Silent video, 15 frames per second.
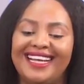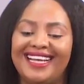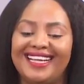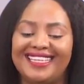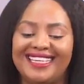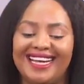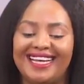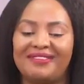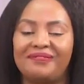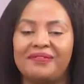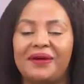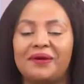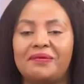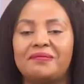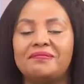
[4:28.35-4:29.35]
And
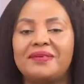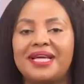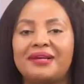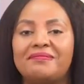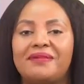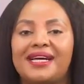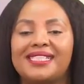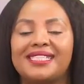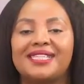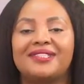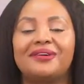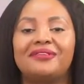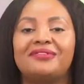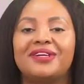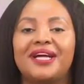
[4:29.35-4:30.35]
me and Pastor
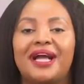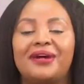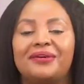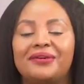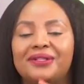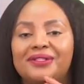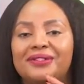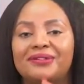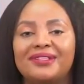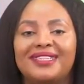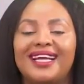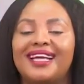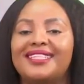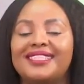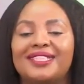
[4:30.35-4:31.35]
Dolphin are going to
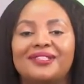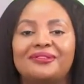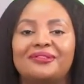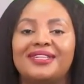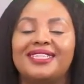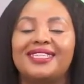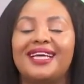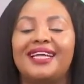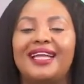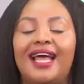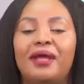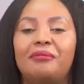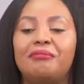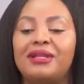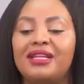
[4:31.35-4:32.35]
get into it. And
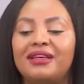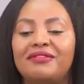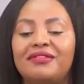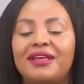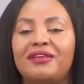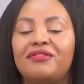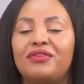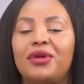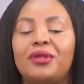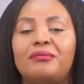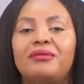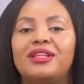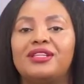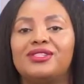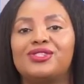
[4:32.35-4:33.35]
I believe if you're in
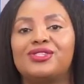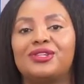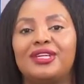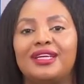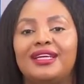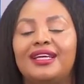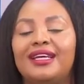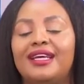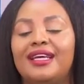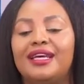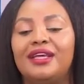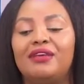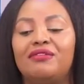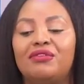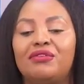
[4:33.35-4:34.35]
ministry,
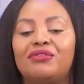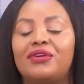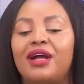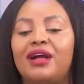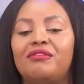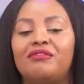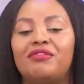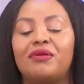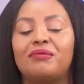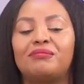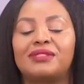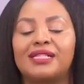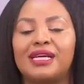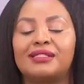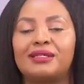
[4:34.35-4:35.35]
if you've come from
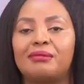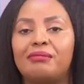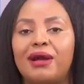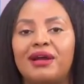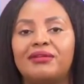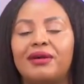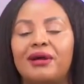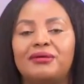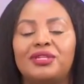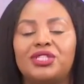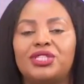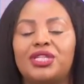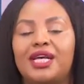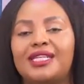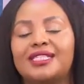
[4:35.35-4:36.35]
such a background as
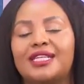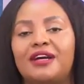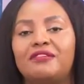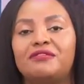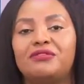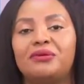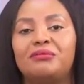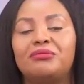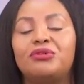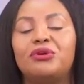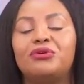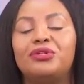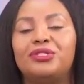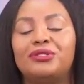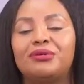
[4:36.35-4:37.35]
she has come from, you're
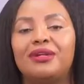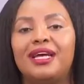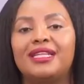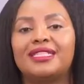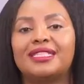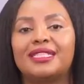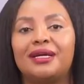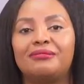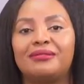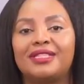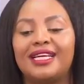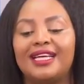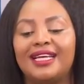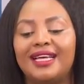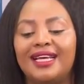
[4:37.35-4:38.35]
going to learn
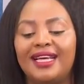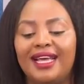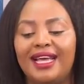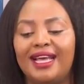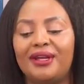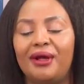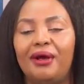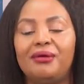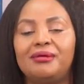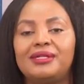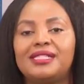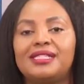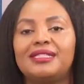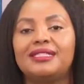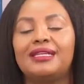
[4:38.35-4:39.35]
something. Mm-hmm. And
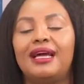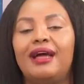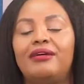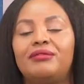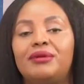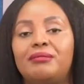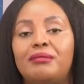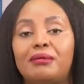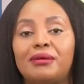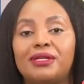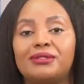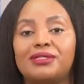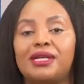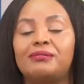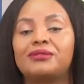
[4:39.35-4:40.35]
always remember
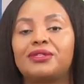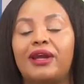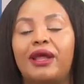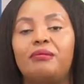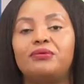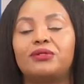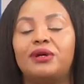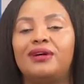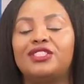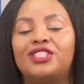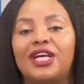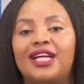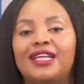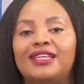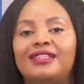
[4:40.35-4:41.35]
to subscribe to our
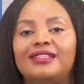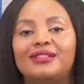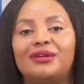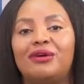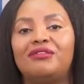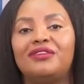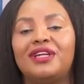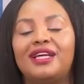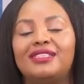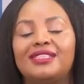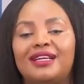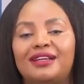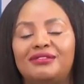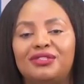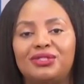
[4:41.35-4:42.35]
channel, Covenant
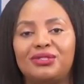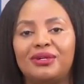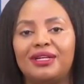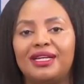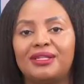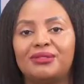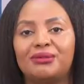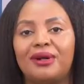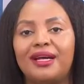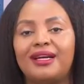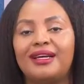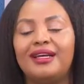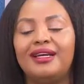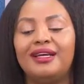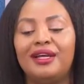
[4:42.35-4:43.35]
Television
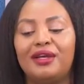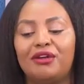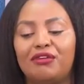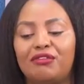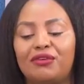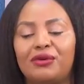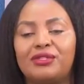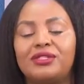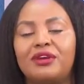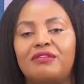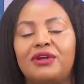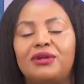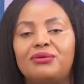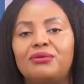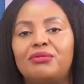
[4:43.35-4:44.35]
Network, and of course,
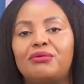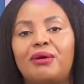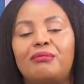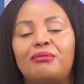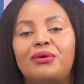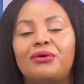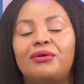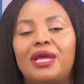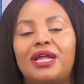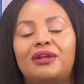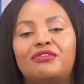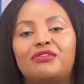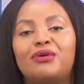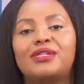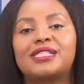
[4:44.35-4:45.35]
Reverend Ruth Wamoyo. And
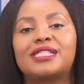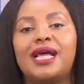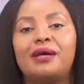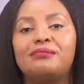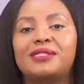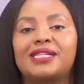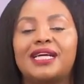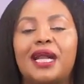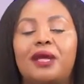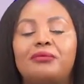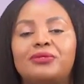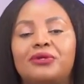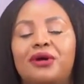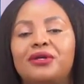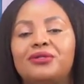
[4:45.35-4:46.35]
of course, subscribe
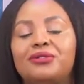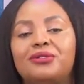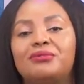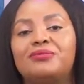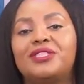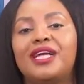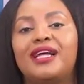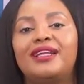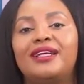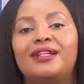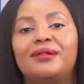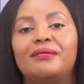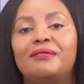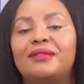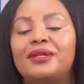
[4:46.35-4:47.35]
to our YouTube
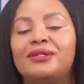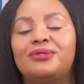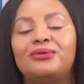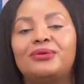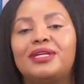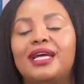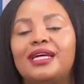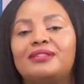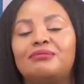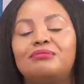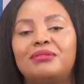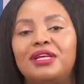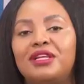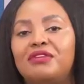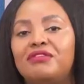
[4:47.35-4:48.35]
channel to get
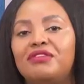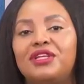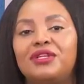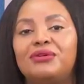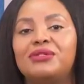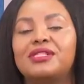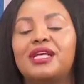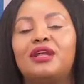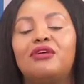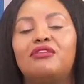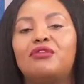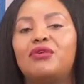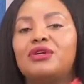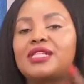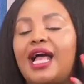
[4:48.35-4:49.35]
many videos and
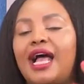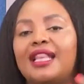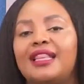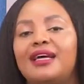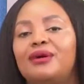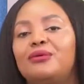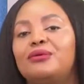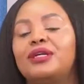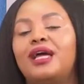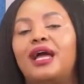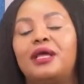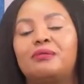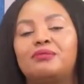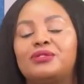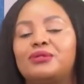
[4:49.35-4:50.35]
of course other older
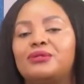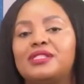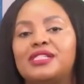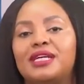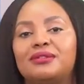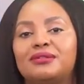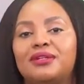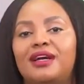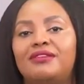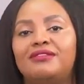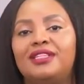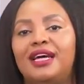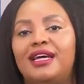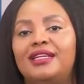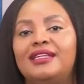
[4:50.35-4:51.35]
episodes that we have
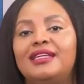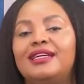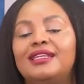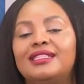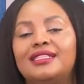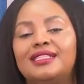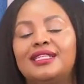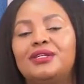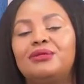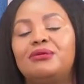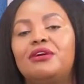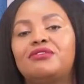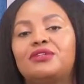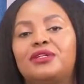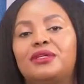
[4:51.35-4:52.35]
done. See you
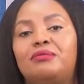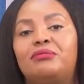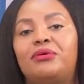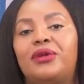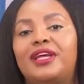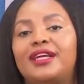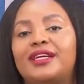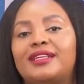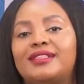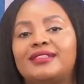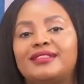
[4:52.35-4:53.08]
after the break.